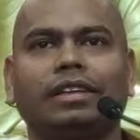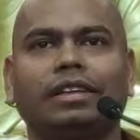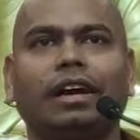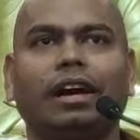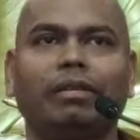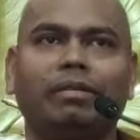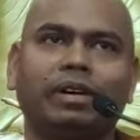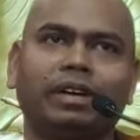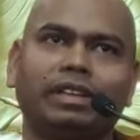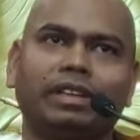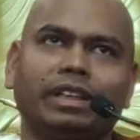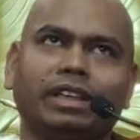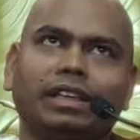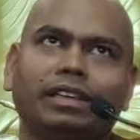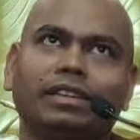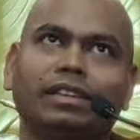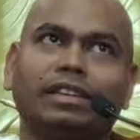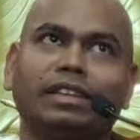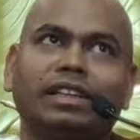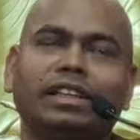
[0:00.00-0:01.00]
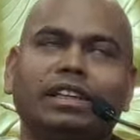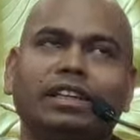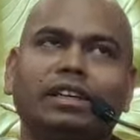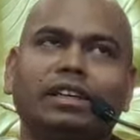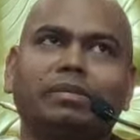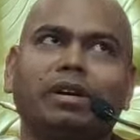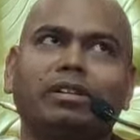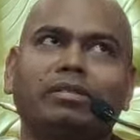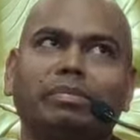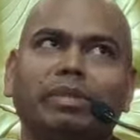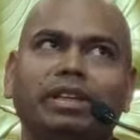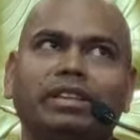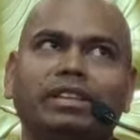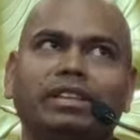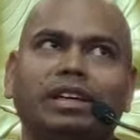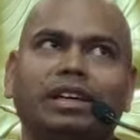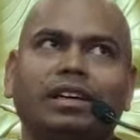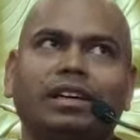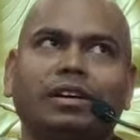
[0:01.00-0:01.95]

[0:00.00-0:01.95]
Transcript: Am I really thinking about metta